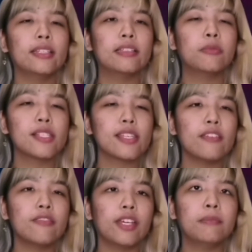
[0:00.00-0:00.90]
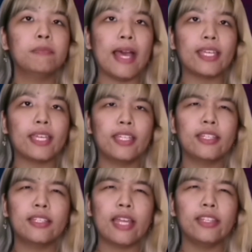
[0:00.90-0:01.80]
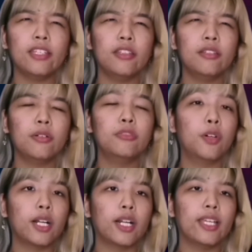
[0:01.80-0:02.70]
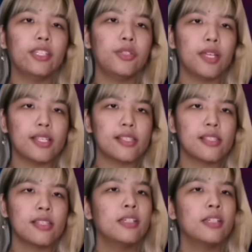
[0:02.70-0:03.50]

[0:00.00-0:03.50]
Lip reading: was given back in 1904 in US.